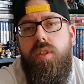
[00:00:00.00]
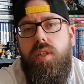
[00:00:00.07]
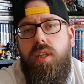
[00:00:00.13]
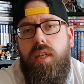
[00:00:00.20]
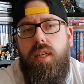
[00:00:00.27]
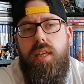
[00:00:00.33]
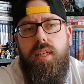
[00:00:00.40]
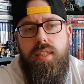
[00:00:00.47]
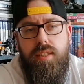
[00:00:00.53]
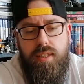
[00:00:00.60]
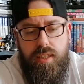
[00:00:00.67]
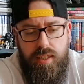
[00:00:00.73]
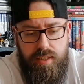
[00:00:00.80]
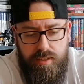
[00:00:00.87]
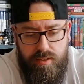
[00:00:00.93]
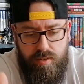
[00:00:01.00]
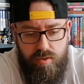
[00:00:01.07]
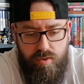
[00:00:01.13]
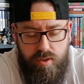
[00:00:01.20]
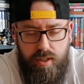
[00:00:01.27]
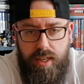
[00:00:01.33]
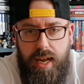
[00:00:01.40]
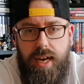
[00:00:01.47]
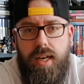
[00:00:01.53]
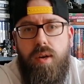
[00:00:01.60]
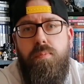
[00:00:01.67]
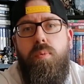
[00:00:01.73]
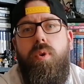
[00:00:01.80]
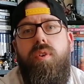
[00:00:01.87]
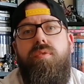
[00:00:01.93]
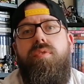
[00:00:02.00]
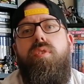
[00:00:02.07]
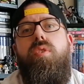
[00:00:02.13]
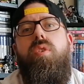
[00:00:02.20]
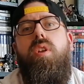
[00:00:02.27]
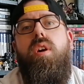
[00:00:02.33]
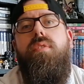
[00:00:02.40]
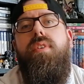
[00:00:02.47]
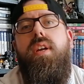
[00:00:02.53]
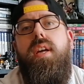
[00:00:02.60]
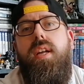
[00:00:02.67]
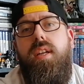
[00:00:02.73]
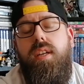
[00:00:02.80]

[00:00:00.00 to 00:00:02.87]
He's sort of the anchor point for all of it,